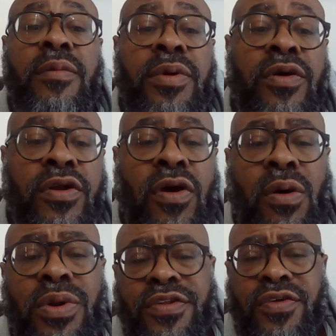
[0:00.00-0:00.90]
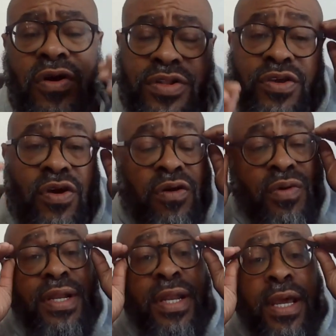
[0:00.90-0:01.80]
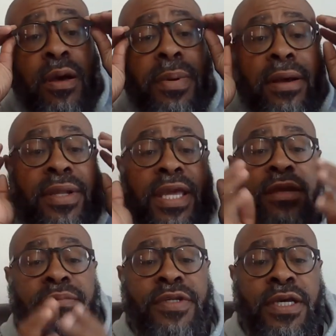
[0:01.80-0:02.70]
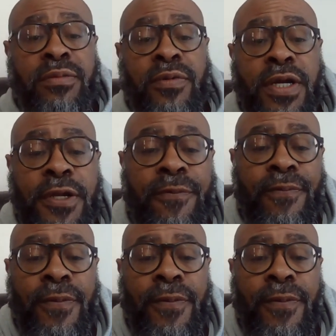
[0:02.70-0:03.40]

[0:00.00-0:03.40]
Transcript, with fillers: But look, y'all, I want to talk to y'all right now about game time, right?